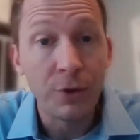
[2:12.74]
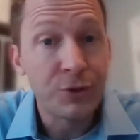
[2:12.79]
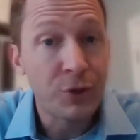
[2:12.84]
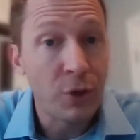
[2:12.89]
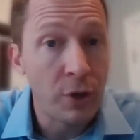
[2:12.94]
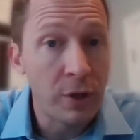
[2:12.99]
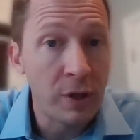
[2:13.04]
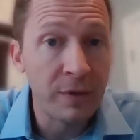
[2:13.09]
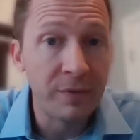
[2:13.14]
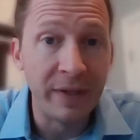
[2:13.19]

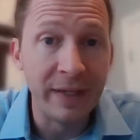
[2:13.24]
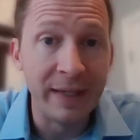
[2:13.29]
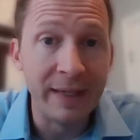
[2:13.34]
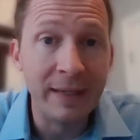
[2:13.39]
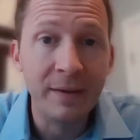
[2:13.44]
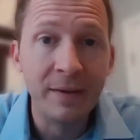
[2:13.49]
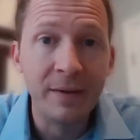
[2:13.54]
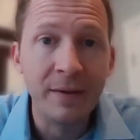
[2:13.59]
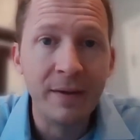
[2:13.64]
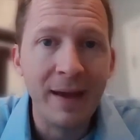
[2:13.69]

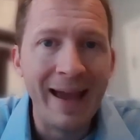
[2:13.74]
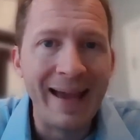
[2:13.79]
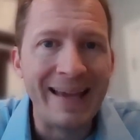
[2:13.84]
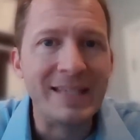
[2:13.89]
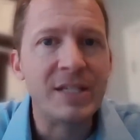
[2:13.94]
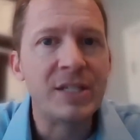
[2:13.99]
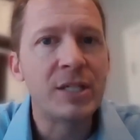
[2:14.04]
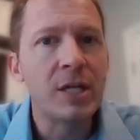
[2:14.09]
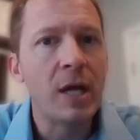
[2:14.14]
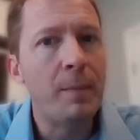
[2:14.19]
Alternatively,
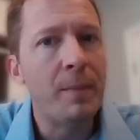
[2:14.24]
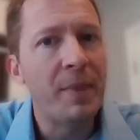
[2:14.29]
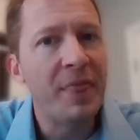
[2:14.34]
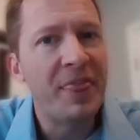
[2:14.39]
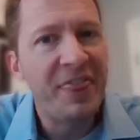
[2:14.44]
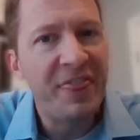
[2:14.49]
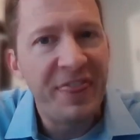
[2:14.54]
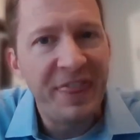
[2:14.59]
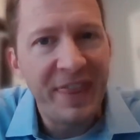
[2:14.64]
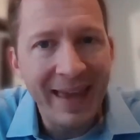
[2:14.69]
a
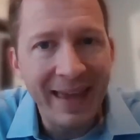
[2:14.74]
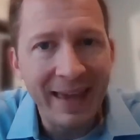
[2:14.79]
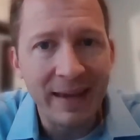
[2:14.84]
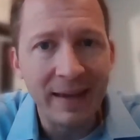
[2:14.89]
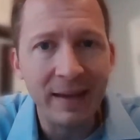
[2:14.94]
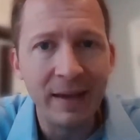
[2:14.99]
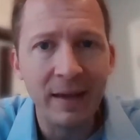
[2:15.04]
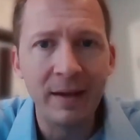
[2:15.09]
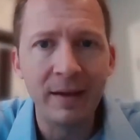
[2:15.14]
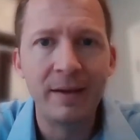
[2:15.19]

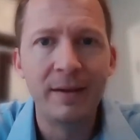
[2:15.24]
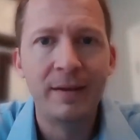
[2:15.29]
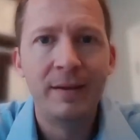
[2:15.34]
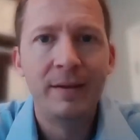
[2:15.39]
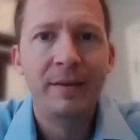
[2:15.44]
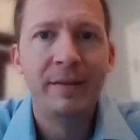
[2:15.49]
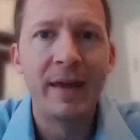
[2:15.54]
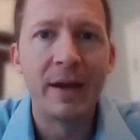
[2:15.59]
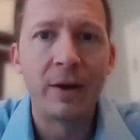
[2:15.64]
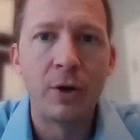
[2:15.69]
something
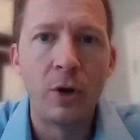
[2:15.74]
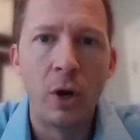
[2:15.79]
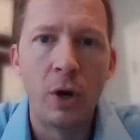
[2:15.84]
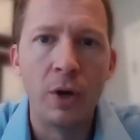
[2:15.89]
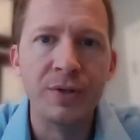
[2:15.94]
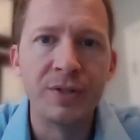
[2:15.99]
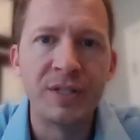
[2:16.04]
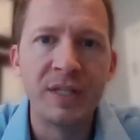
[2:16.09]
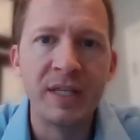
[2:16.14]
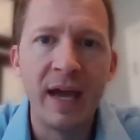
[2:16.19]
that
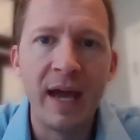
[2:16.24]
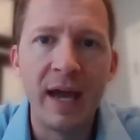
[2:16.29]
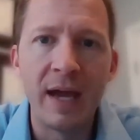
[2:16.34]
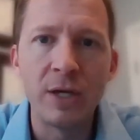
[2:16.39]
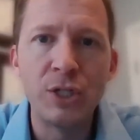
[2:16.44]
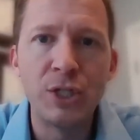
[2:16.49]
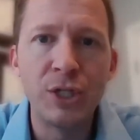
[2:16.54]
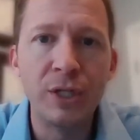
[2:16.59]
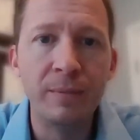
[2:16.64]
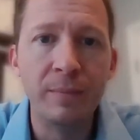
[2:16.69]
caused the
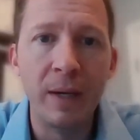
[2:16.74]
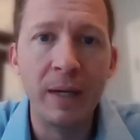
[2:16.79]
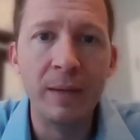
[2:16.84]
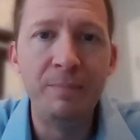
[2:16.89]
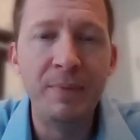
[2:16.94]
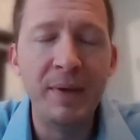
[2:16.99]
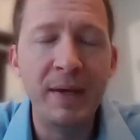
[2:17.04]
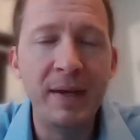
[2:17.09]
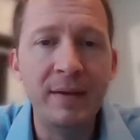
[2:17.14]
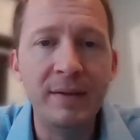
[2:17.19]
action
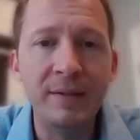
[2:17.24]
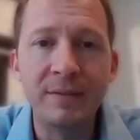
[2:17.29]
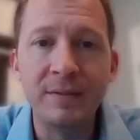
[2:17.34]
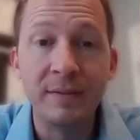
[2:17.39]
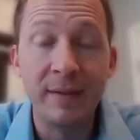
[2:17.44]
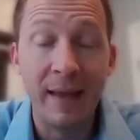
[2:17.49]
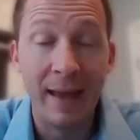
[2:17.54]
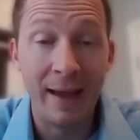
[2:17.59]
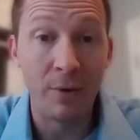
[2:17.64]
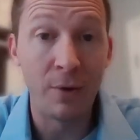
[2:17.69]
might
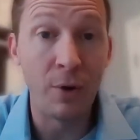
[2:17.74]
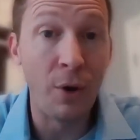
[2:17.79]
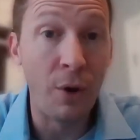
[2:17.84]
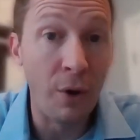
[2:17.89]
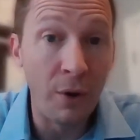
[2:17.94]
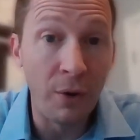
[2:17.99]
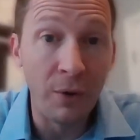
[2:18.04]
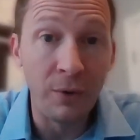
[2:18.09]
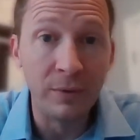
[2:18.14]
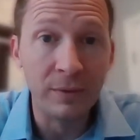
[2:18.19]
be
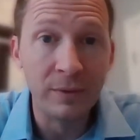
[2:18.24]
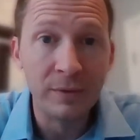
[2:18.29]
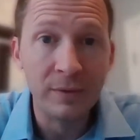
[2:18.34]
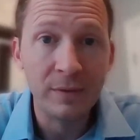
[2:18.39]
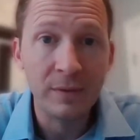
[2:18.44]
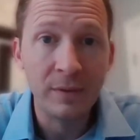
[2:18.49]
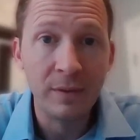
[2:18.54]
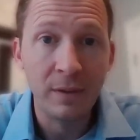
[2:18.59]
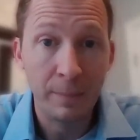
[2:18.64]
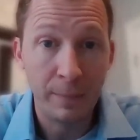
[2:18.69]
alcohol,
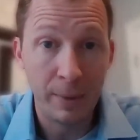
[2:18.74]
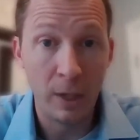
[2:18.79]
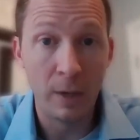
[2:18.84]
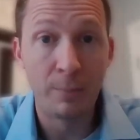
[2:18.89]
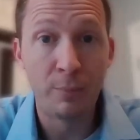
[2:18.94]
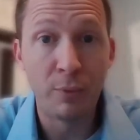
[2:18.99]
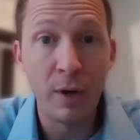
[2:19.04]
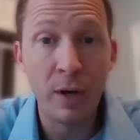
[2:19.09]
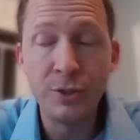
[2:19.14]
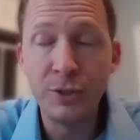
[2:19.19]

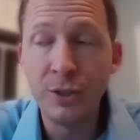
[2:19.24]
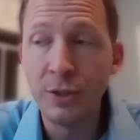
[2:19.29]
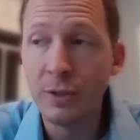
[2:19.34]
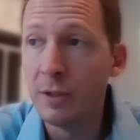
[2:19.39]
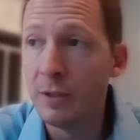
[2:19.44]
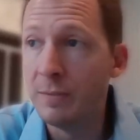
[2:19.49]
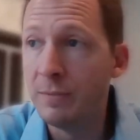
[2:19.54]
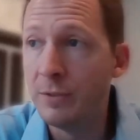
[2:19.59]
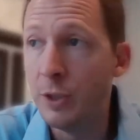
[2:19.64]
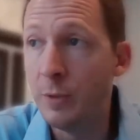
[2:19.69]
peer
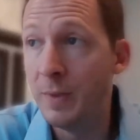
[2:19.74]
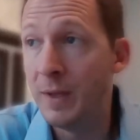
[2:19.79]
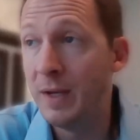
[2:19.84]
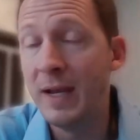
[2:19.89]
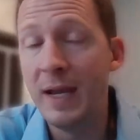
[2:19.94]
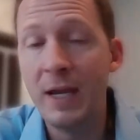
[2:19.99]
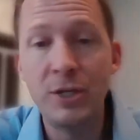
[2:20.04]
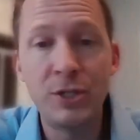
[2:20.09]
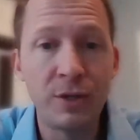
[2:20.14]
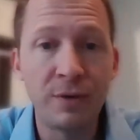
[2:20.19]
pressure,
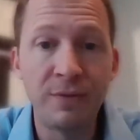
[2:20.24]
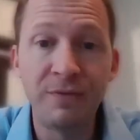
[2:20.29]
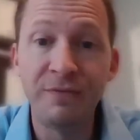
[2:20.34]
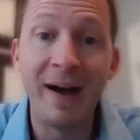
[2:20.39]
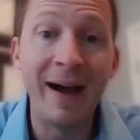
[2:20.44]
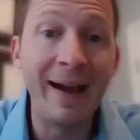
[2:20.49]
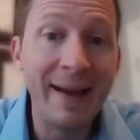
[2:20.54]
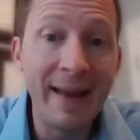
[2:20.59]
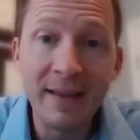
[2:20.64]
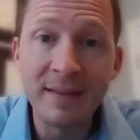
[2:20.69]
human nature,
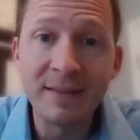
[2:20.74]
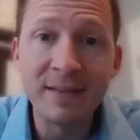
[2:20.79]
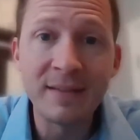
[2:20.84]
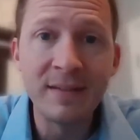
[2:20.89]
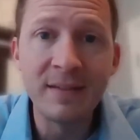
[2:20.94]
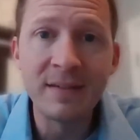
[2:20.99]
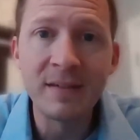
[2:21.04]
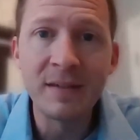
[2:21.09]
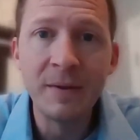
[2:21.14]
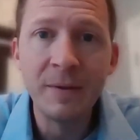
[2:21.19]

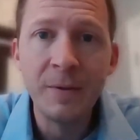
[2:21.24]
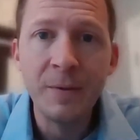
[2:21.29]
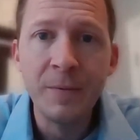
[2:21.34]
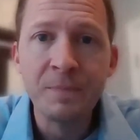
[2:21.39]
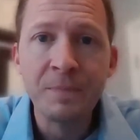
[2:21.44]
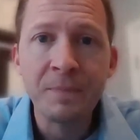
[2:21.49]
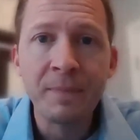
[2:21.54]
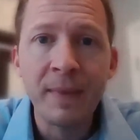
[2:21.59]
finances.